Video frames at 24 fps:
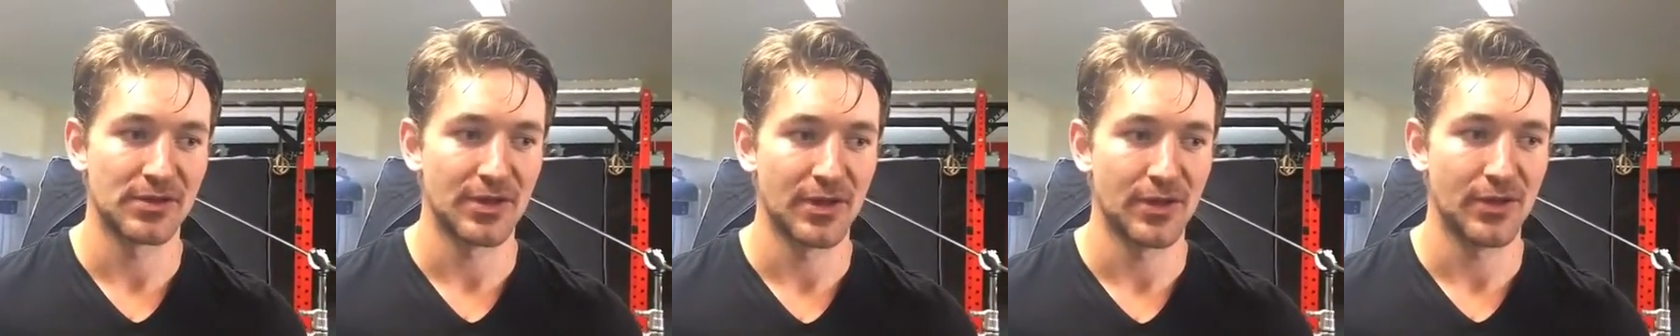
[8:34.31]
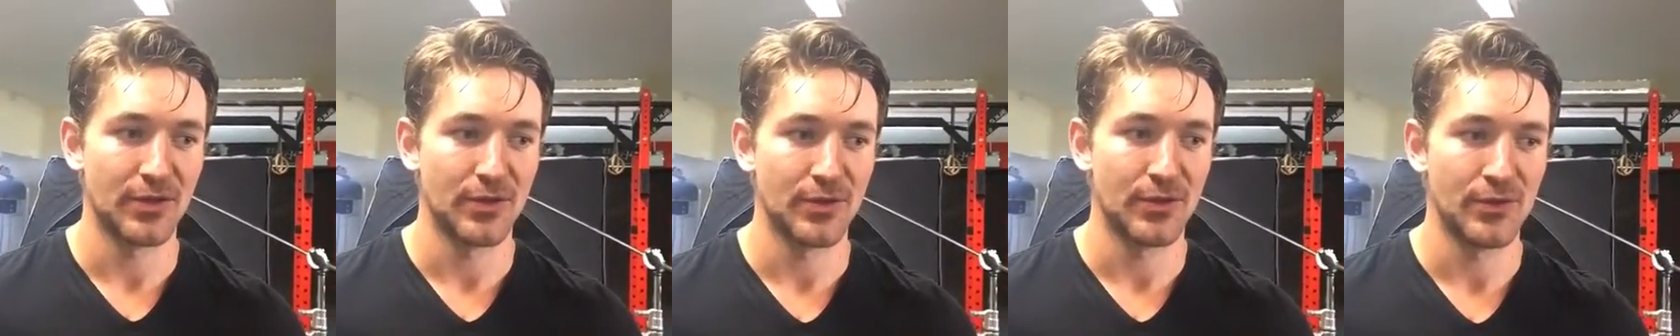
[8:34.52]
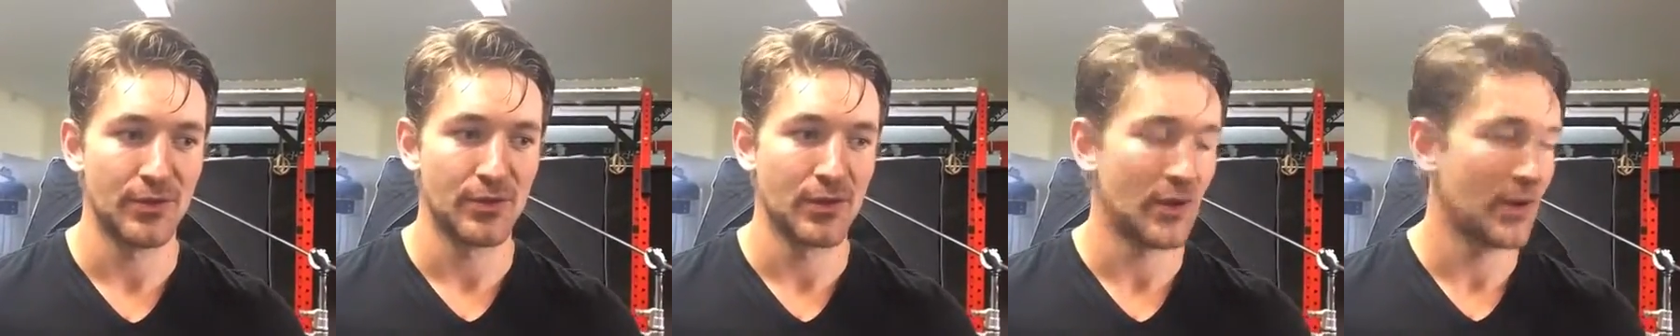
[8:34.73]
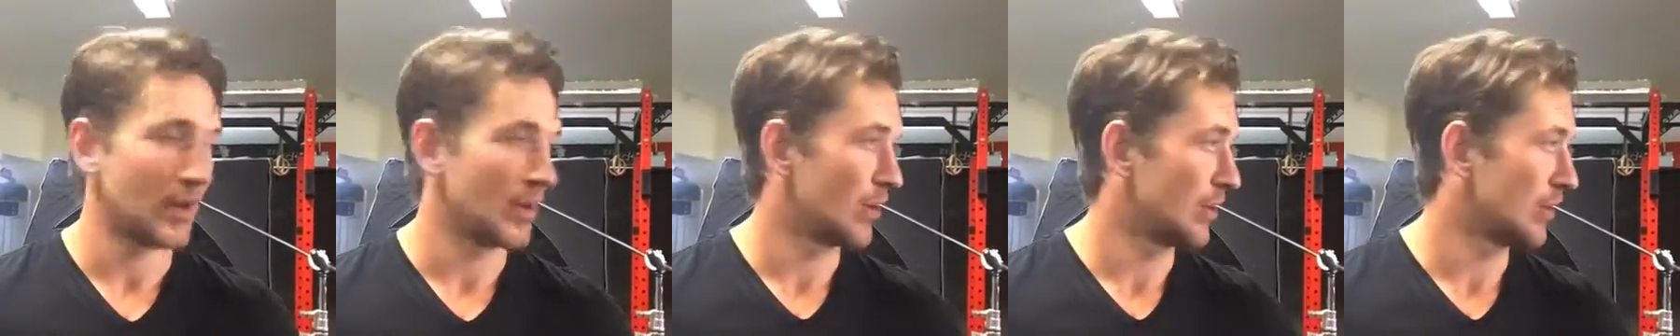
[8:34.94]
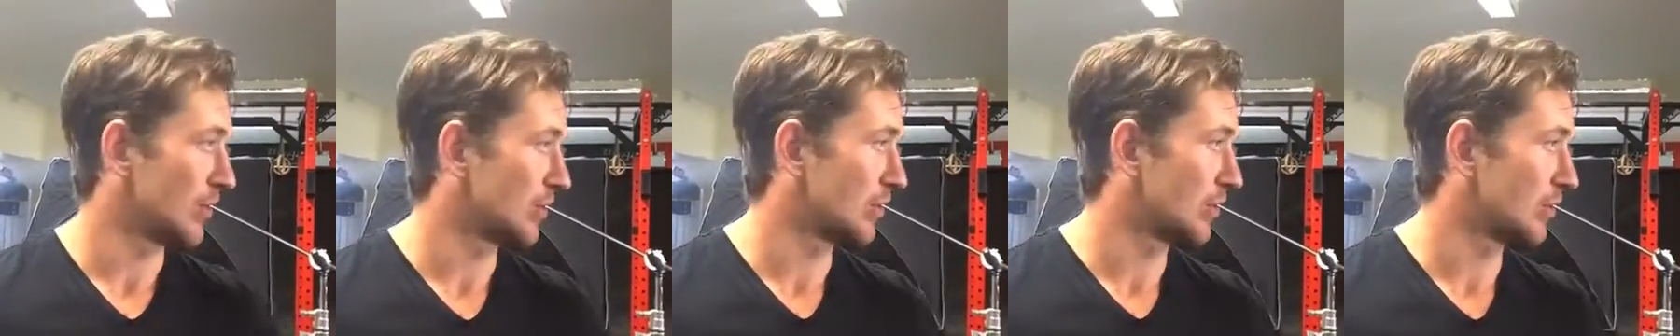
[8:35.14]
You
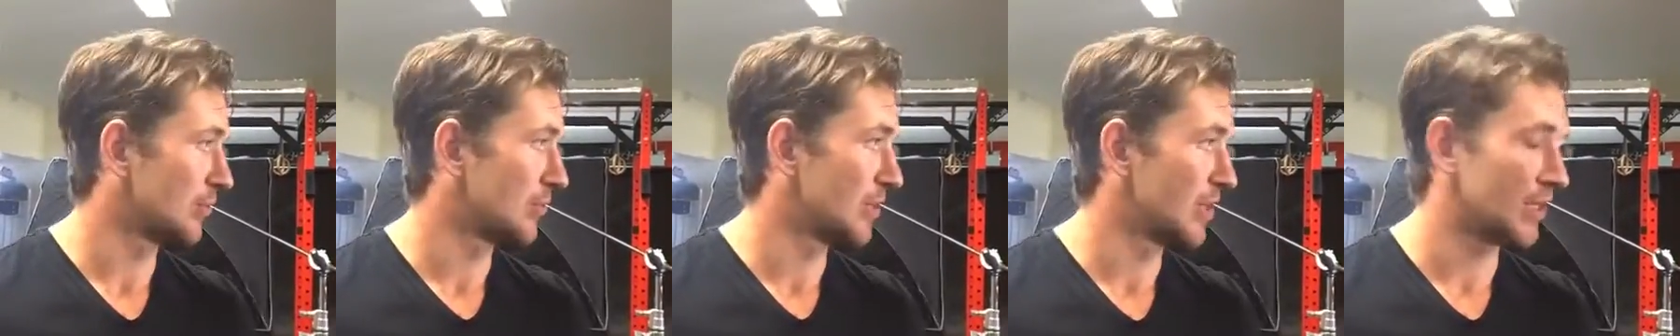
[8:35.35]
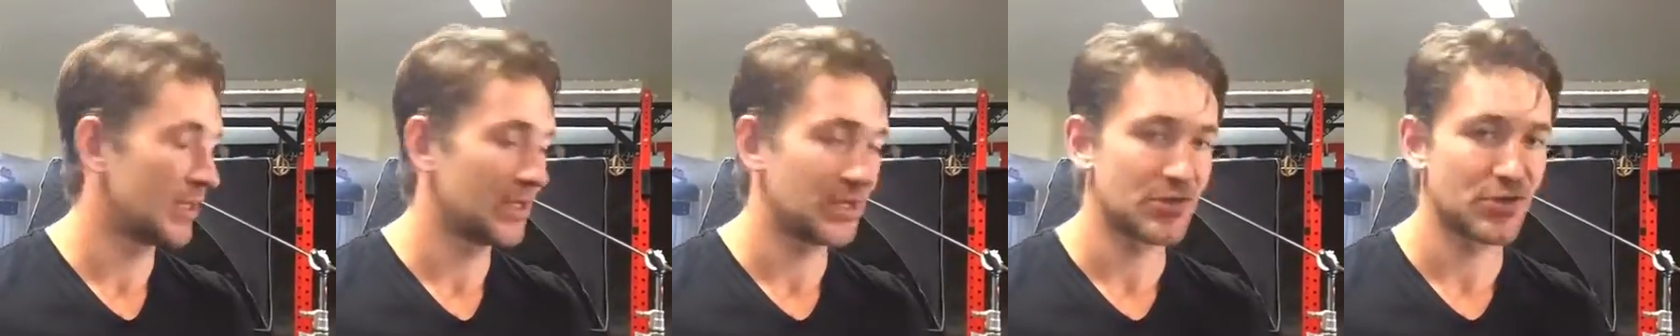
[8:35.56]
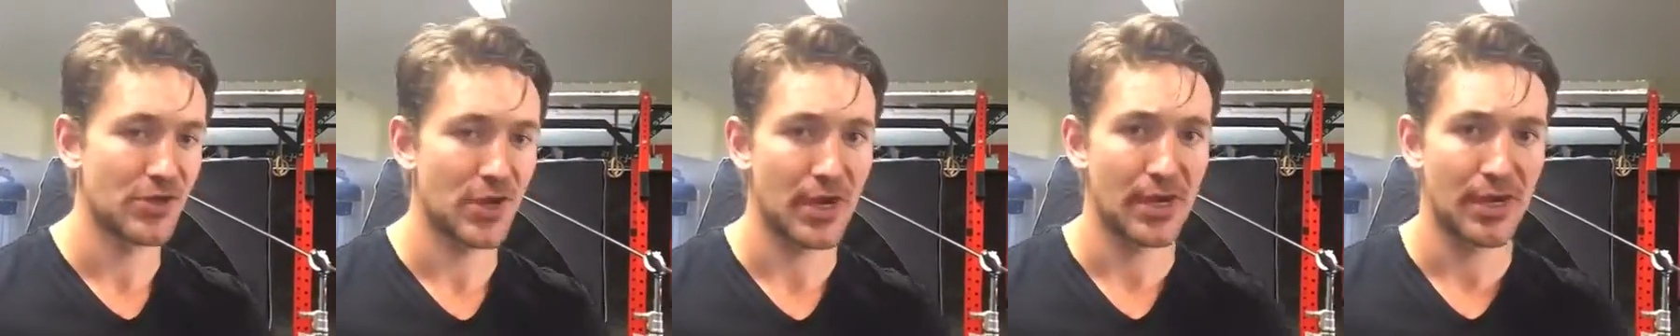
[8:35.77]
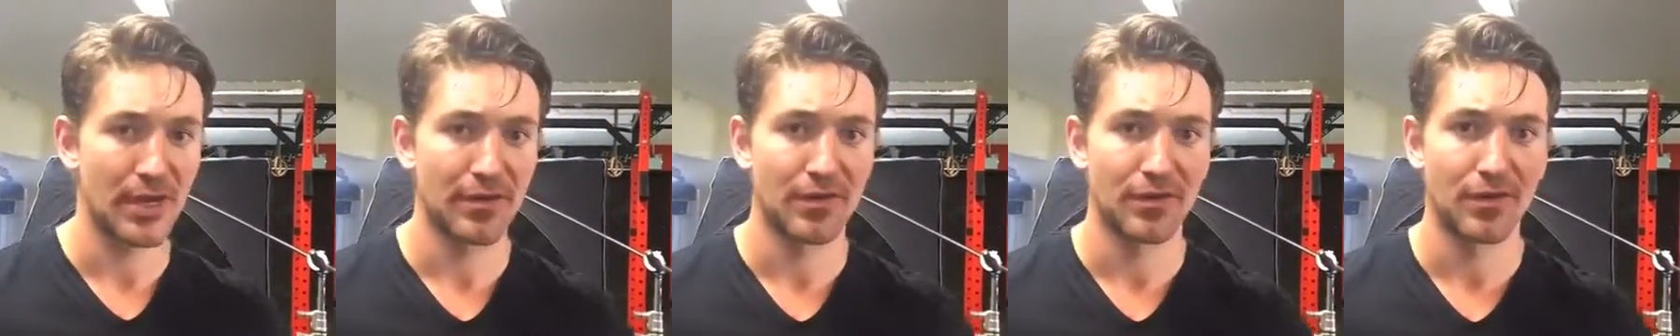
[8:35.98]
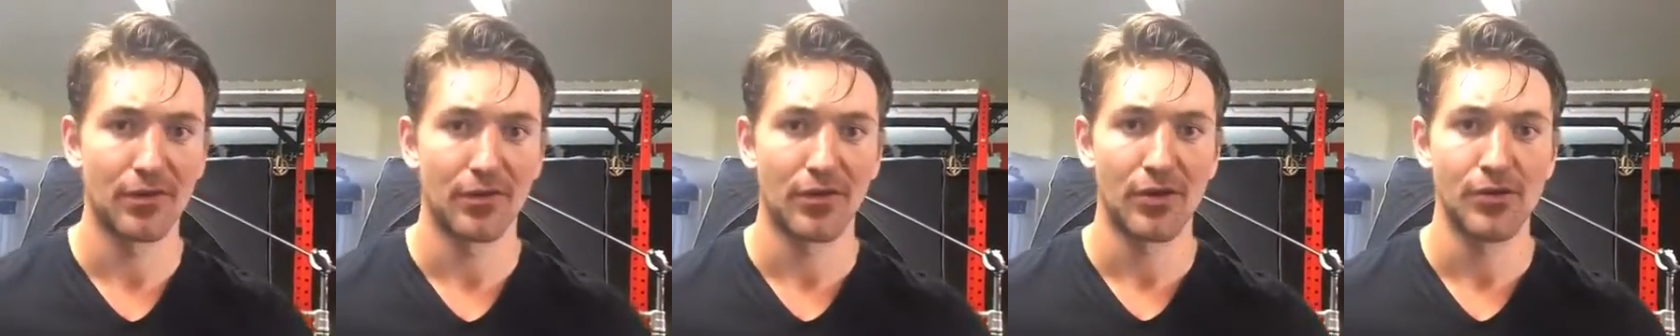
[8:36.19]
come in, you train as
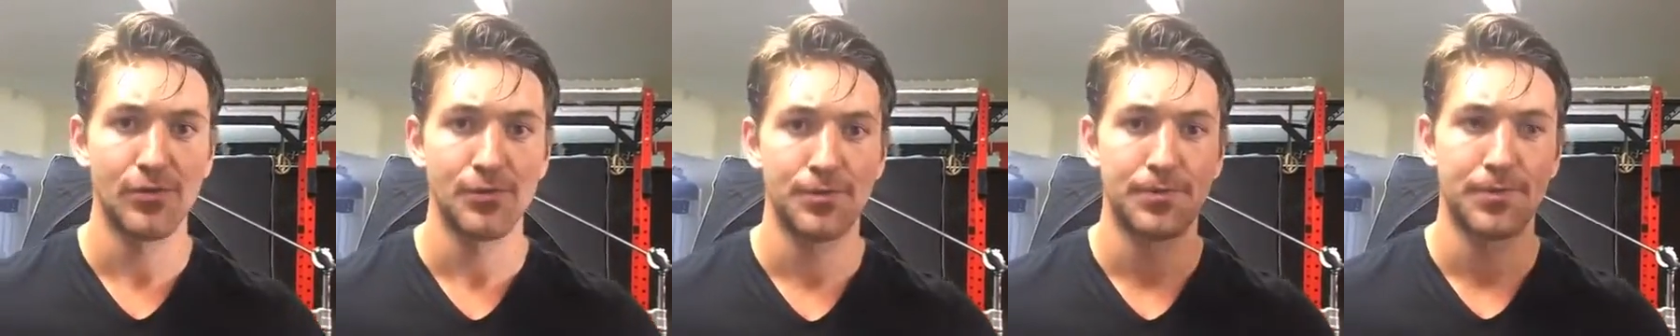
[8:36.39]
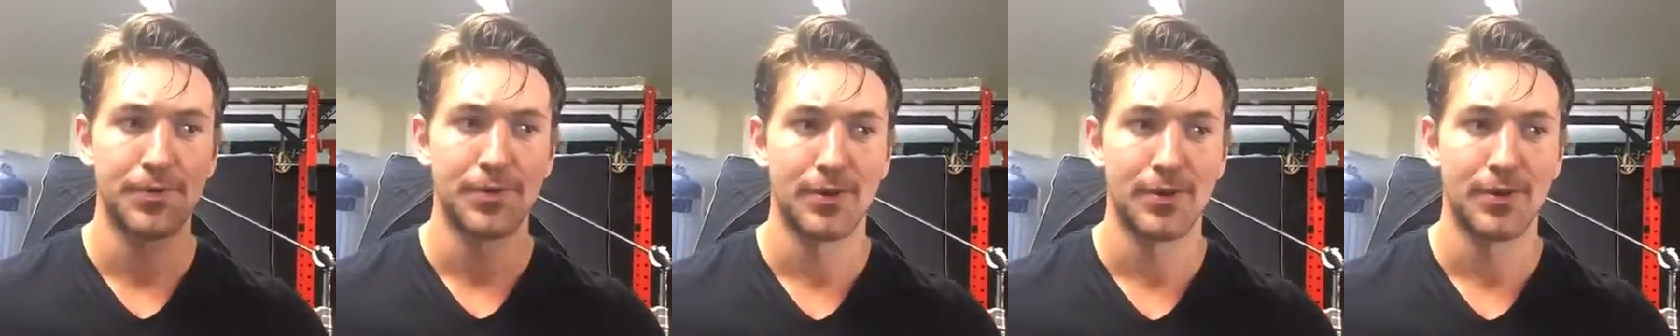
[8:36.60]
a group.